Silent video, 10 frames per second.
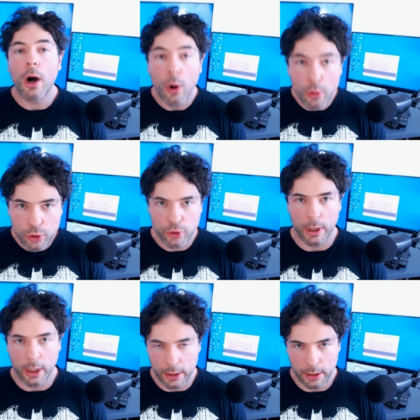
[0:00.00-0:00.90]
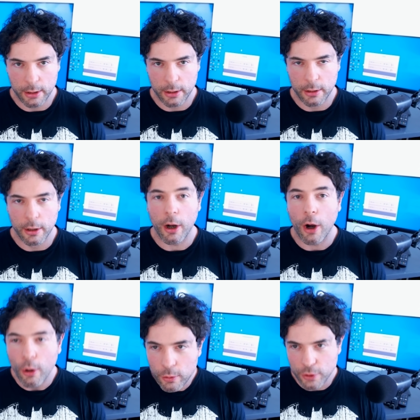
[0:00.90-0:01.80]
ultra,
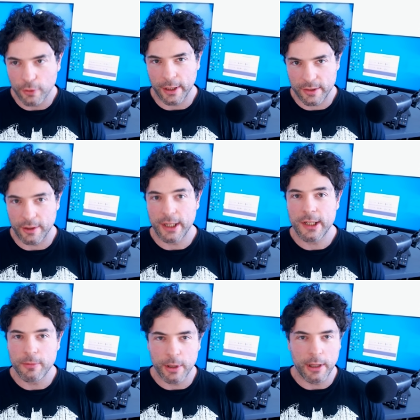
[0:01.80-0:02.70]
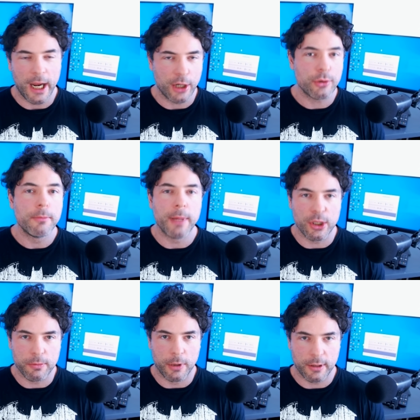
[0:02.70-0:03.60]
ultra excited when the actual
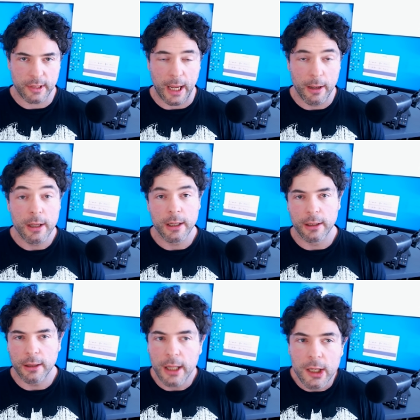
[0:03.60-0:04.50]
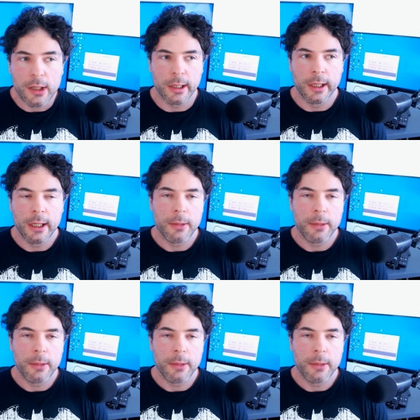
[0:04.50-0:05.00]
benchmarks leak,